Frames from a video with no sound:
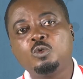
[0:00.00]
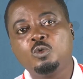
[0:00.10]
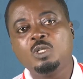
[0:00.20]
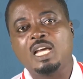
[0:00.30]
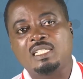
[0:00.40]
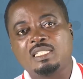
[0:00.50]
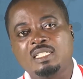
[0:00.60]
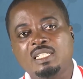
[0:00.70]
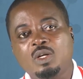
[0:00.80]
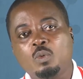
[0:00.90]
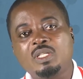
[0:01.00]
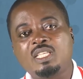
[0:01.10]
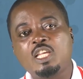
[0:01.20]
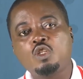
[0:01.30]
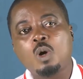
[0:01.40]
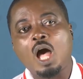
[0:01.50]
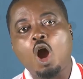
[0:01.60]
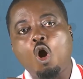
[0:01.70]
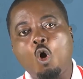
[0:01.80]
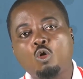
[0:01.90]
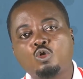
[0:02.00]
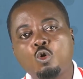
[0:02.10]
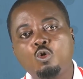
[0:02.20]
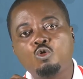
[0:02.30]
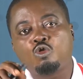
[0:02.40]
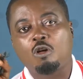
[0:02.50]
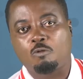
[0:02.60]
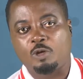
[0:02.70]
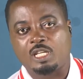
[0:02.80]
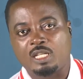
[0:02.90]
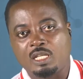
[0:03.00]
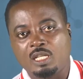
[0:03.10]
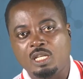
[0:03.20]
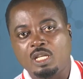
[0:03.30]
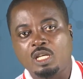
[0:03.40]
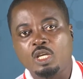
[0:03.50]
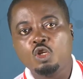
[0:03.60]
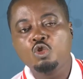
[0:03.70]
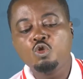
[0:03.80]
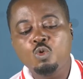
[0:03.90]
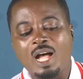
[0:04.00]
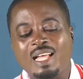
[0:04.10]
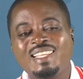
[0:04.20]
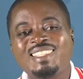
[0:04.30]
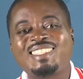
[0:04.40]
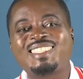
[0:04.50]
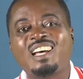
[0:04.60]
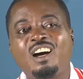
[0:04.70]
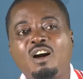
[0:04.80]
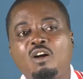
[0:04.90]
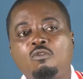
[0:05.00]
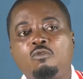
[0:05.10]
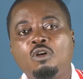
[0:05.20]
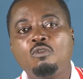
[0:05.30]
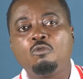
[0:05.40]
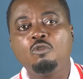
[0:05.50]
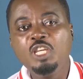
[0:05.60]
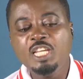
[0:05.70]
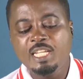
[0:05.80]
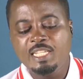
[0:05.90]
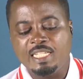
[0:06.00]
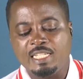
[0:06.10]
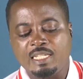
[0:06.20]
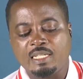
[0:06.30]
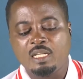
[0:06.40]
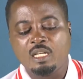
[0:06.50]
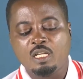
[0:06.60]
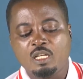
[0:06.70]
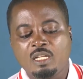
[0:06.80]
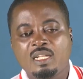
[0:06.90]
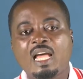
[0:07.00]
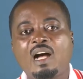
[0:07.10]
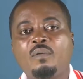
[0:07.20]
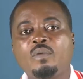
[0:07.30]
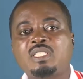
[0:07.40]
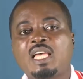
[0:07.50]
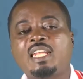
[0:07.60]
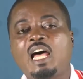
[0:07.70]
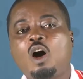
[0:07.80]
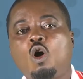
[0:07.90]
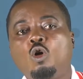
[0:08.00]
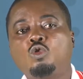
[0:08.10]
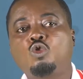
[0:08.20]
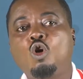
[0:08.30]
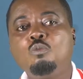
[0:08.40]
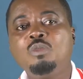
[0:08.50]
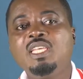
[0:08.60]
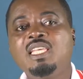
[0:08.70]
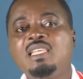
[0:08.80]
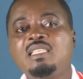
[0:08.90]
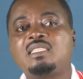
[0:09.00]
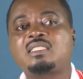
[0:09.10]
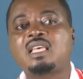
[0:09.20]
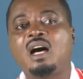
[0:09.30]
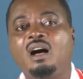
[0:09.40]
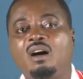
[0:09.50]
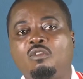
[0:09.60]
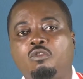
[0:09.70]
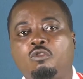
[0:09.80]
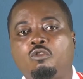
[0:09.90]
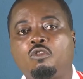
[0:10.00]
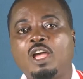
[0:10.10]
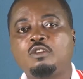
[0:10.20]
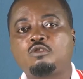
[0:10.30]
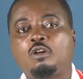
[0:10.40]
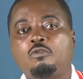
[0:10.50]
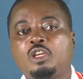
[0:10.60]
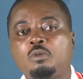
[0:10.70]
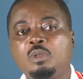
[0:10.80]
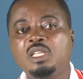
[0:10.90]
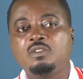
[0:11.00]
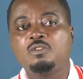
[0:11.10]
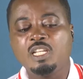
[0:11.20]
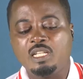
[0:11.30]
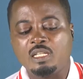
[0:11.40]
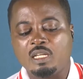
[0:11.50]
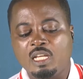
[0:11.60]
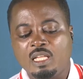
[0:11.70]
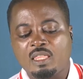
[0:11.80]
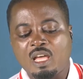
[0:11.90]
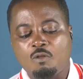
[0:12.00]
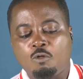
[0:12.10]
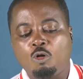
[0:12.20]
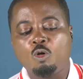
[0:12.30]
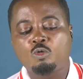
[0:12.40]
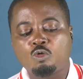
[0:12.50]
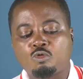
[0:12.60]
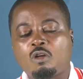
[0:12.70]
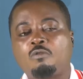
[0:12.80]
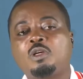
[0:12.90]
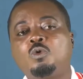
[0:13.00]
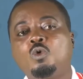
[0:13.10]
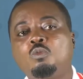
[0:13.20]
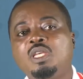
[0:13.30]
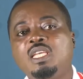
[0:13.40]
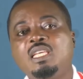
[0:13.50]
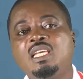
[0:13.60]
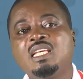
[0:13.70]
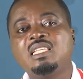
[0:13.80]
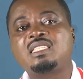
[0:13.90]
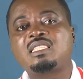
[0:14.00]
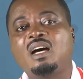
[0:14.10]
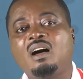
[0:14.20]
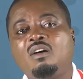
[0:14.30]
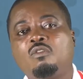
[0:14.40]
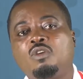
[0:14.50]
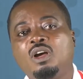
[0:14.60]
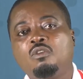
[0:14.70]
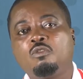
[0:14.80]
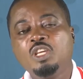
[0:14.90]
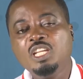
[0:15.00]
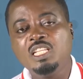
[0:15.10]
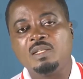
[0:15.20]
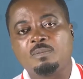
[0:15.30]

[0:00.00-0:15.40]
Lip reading: do that, we say you are autotrophic. You are self-feeding. Now, we said that auto means self and trophic means feeding. Therefore, autotrophic will mean self-feeding.